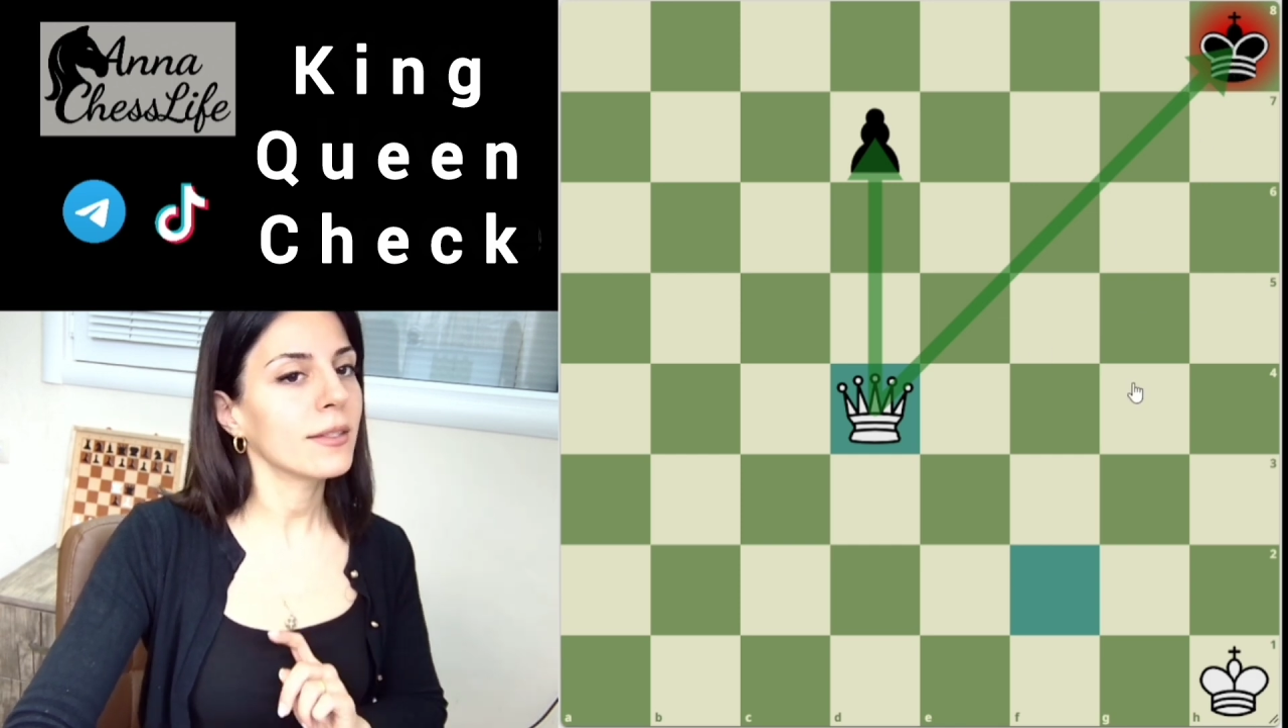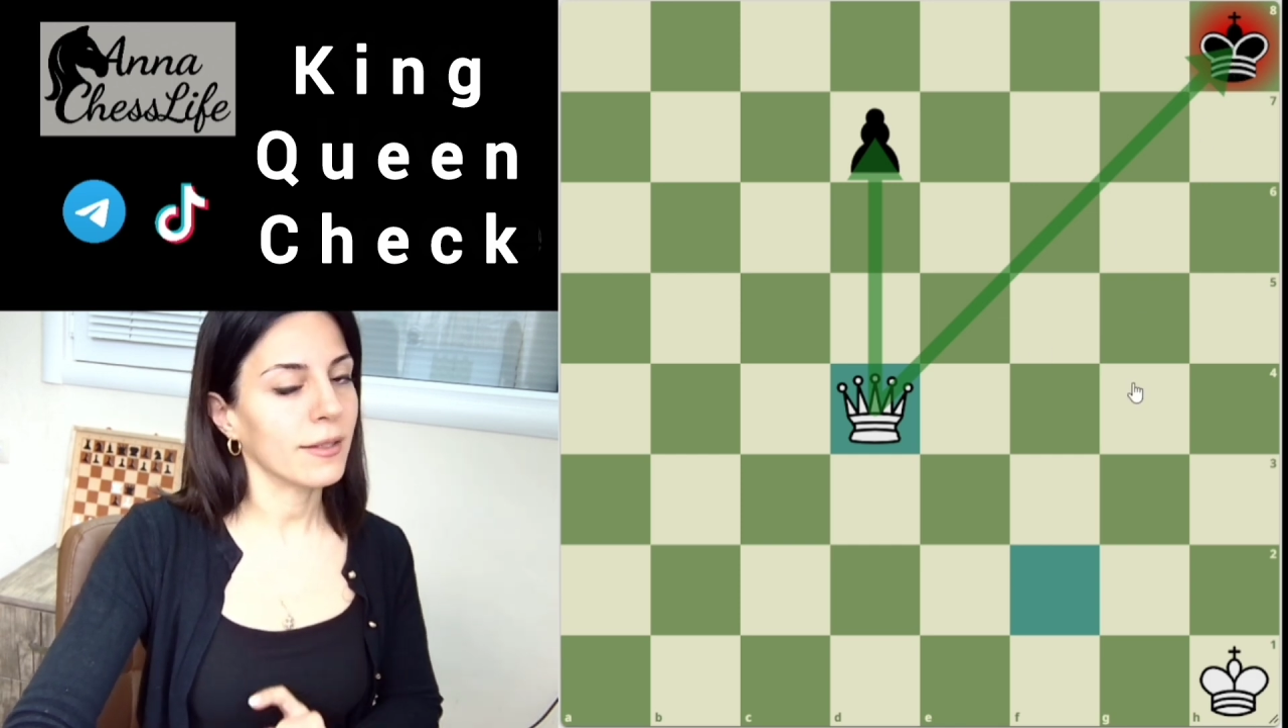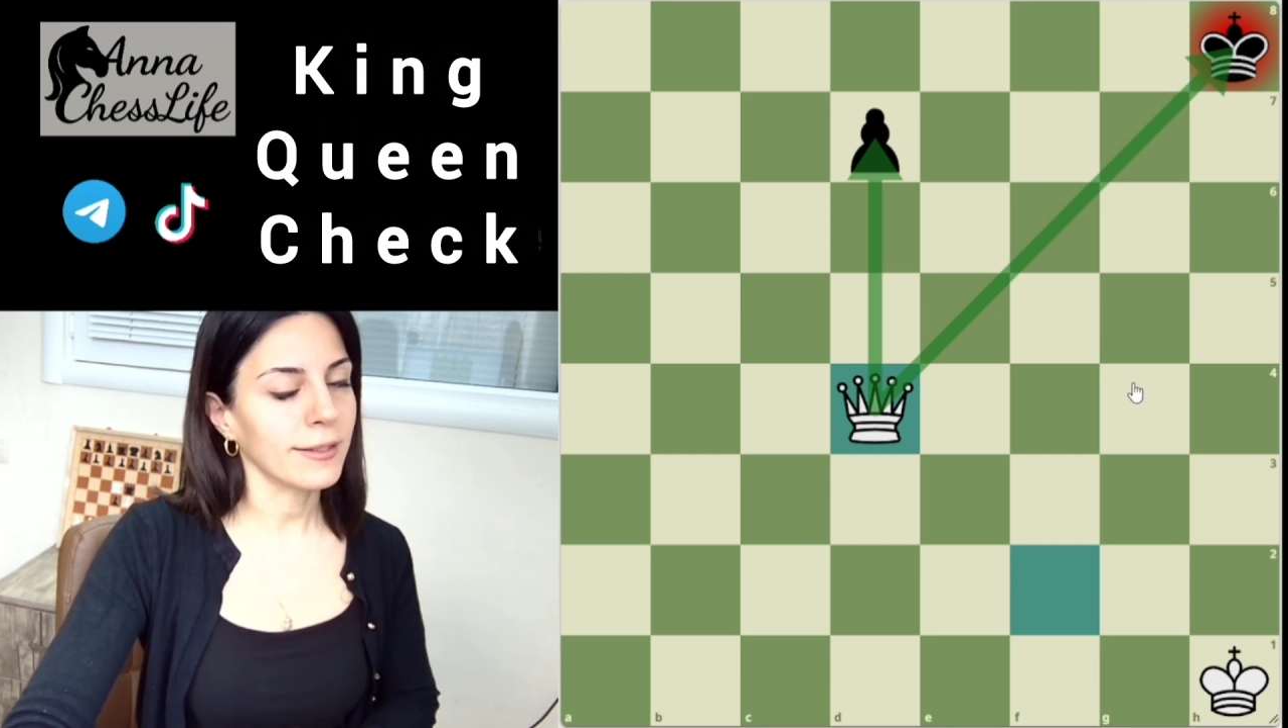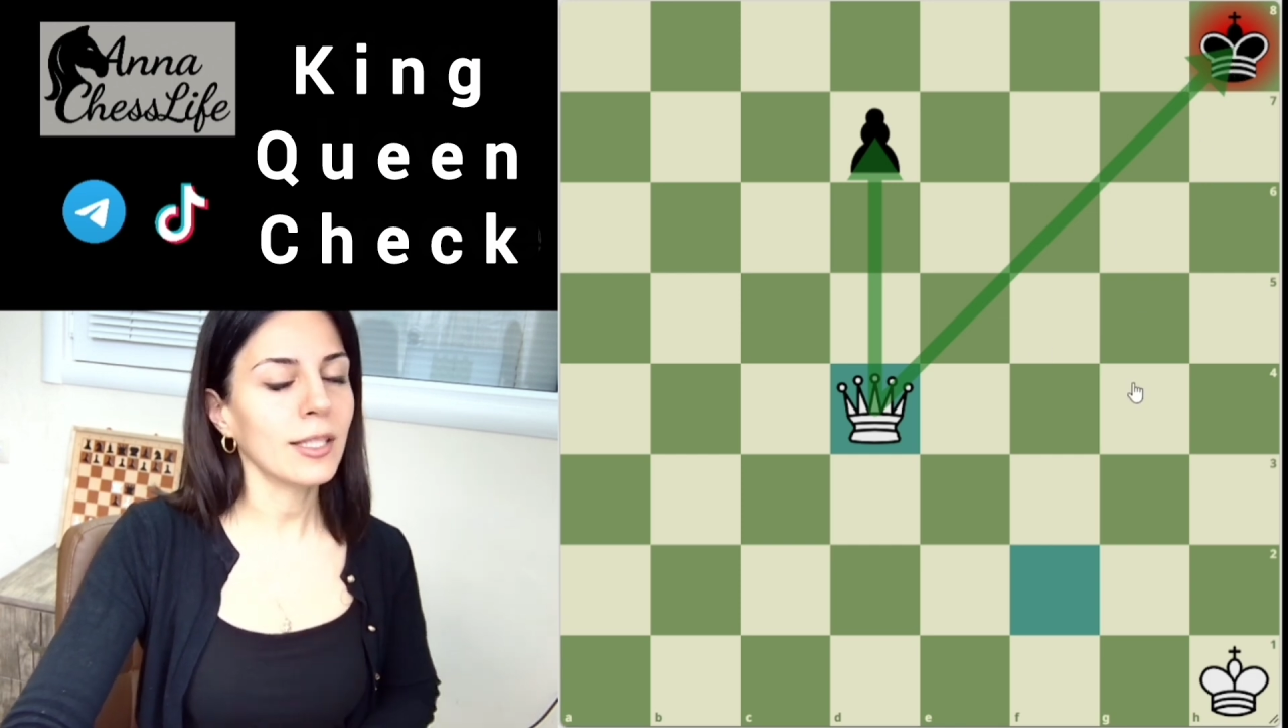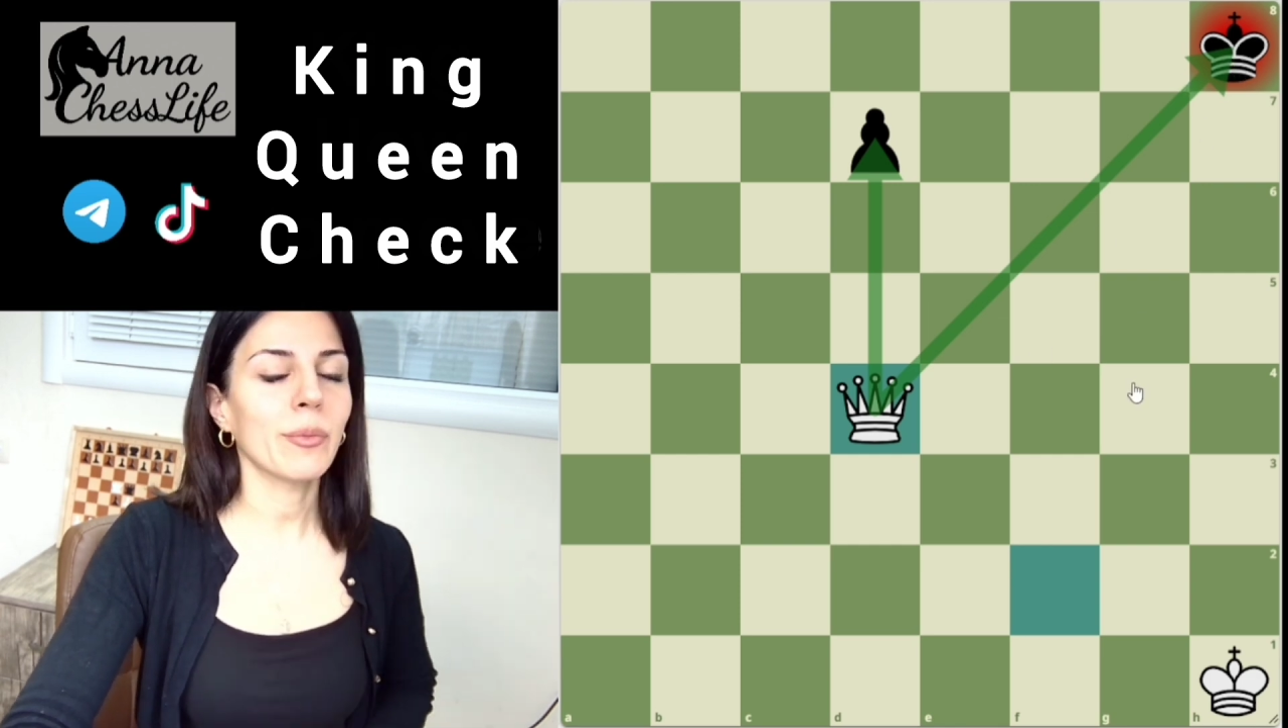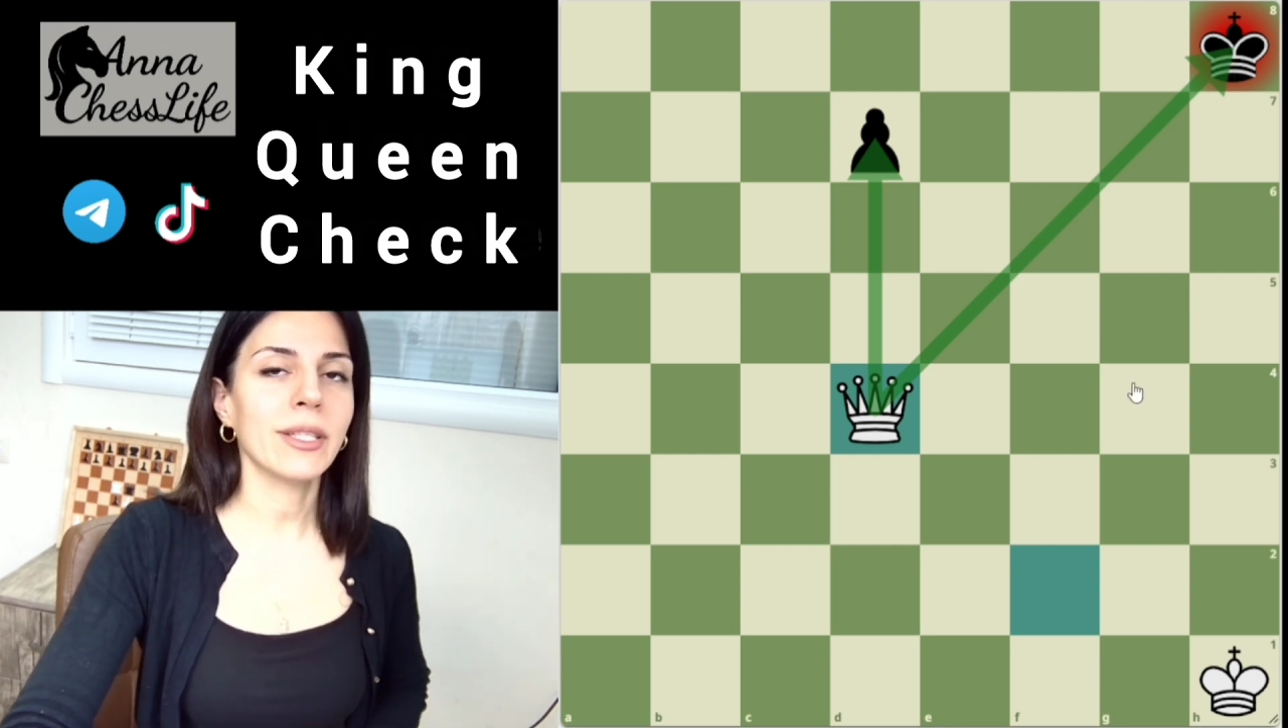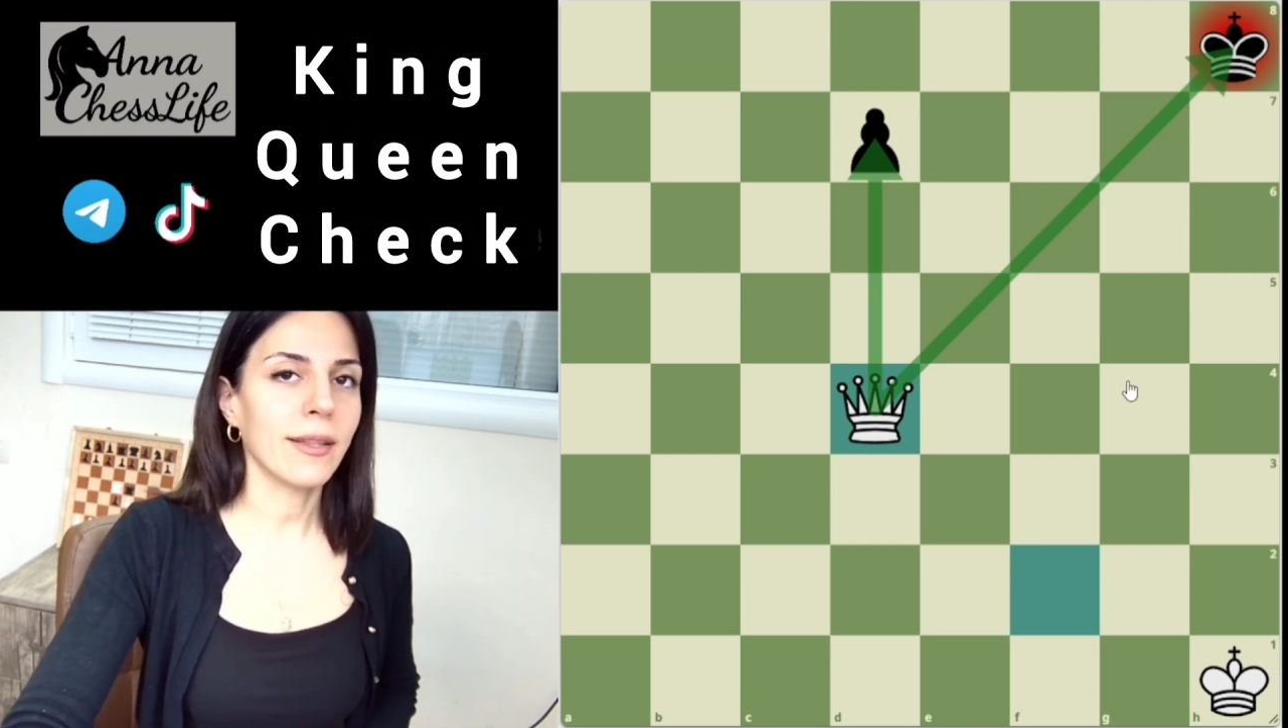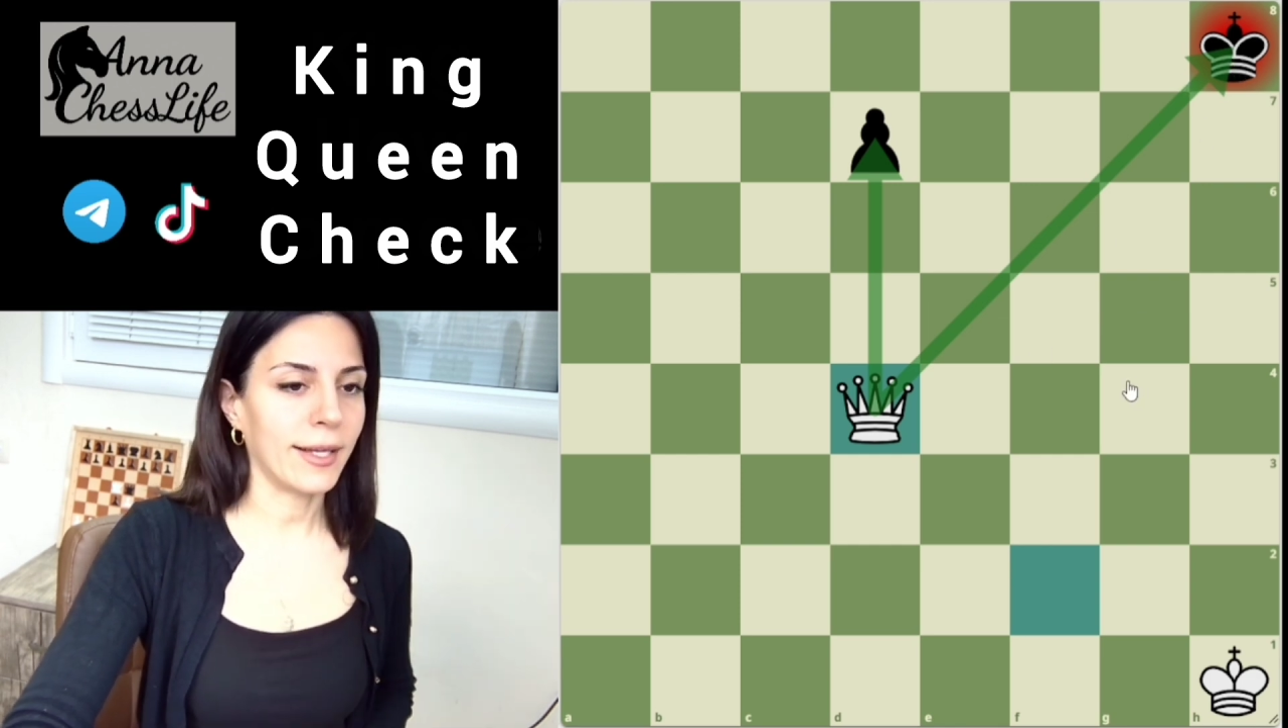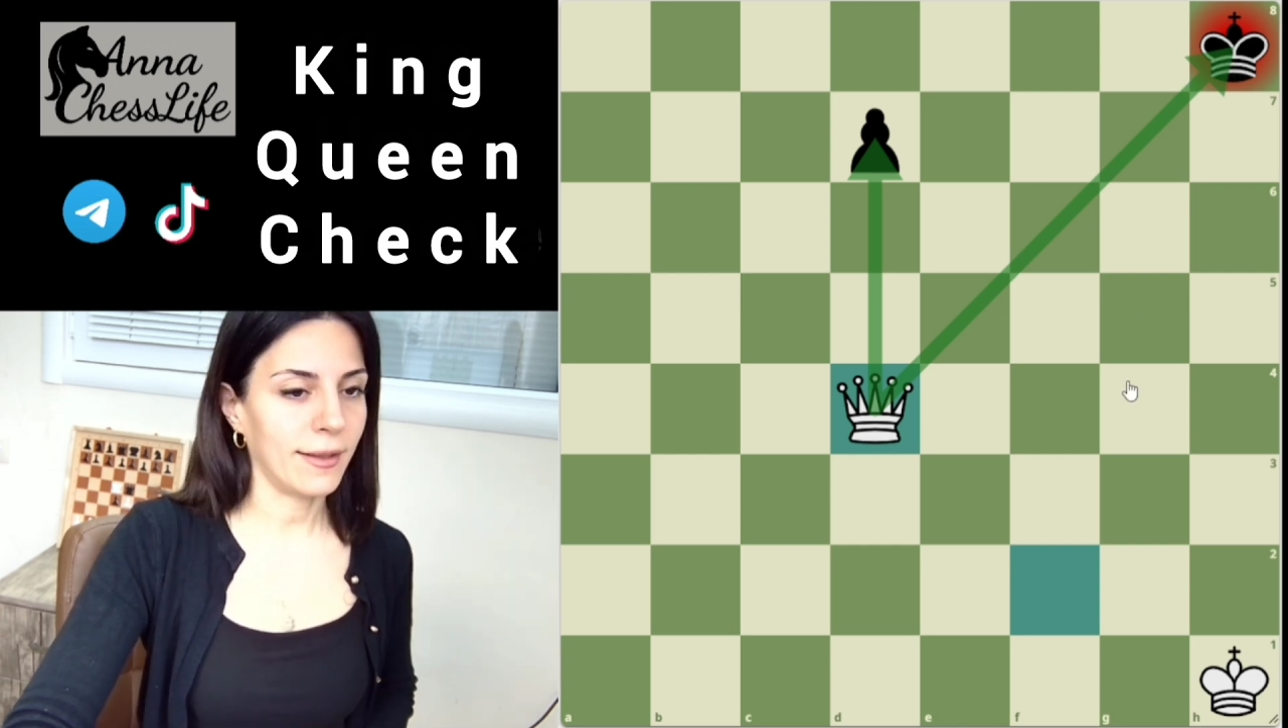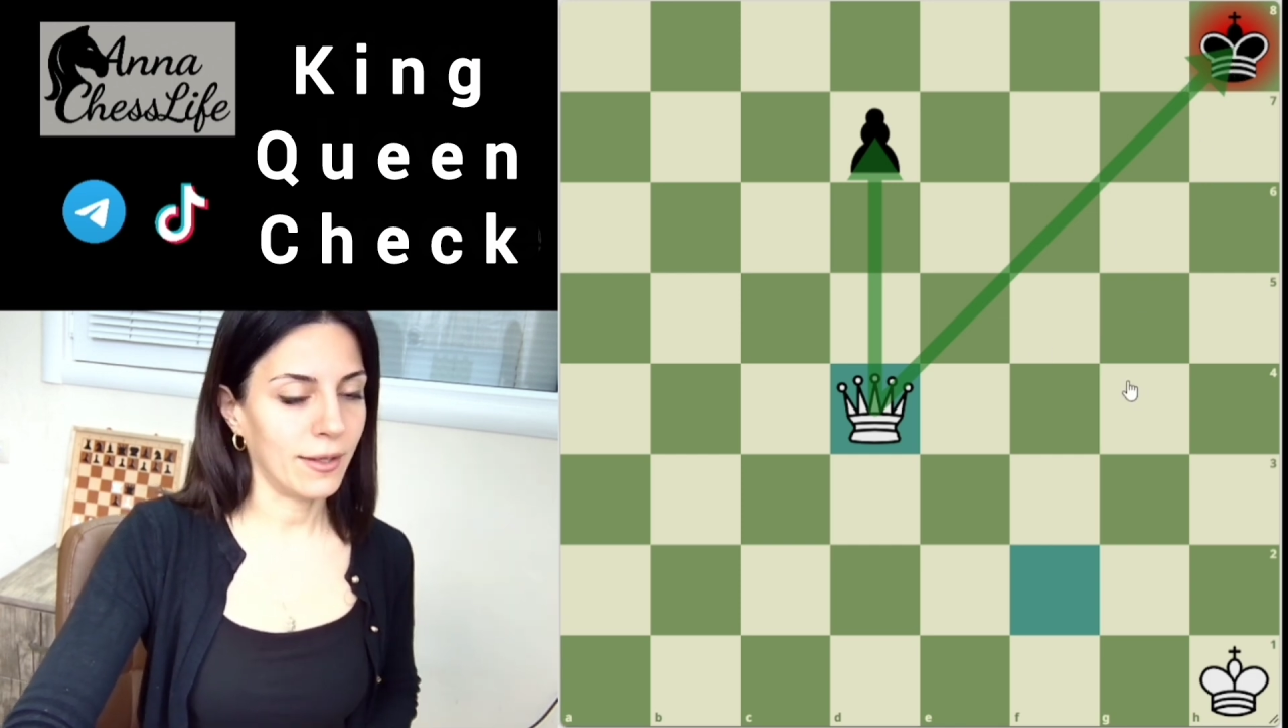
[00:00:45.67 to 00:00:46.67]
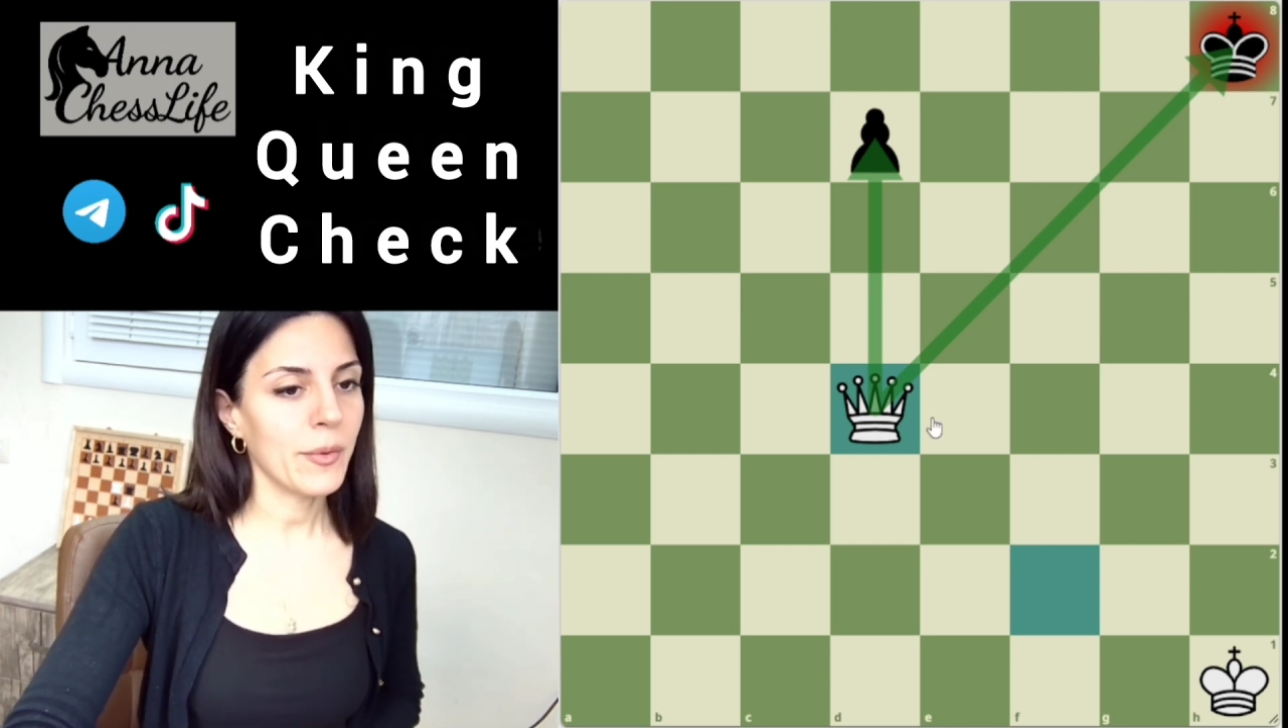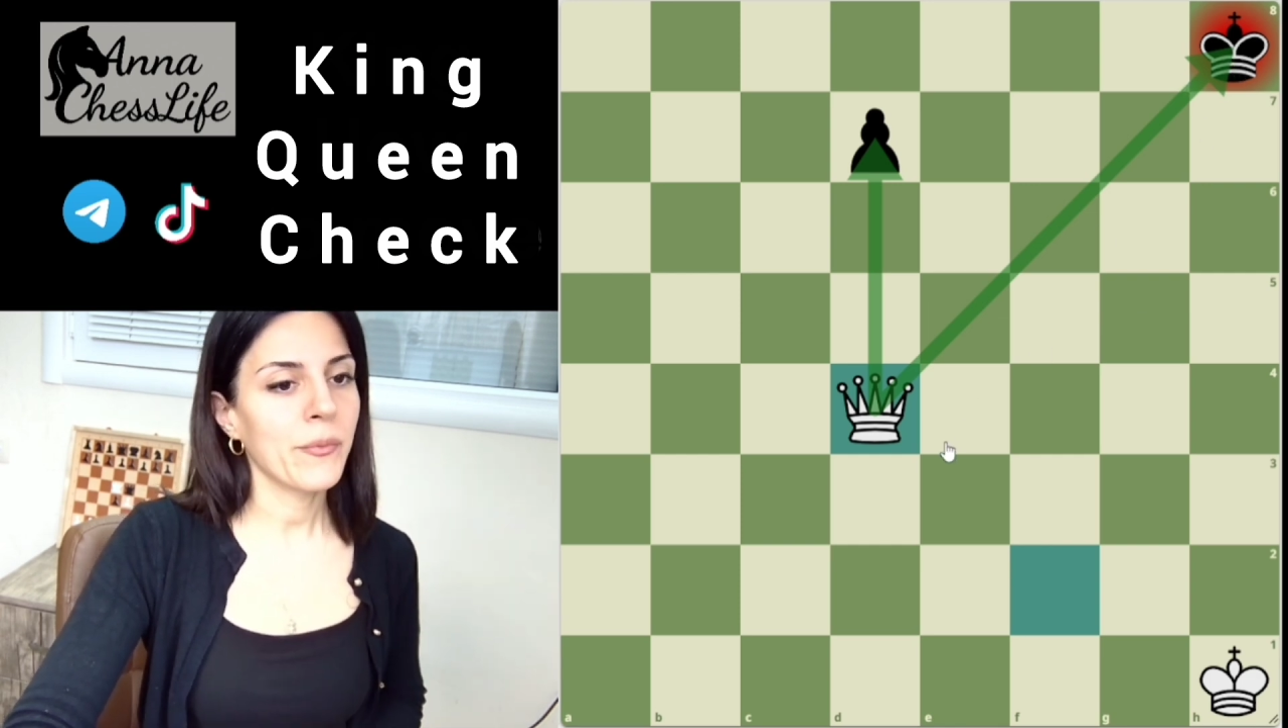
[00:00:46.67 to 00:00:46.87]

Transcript: little bit later.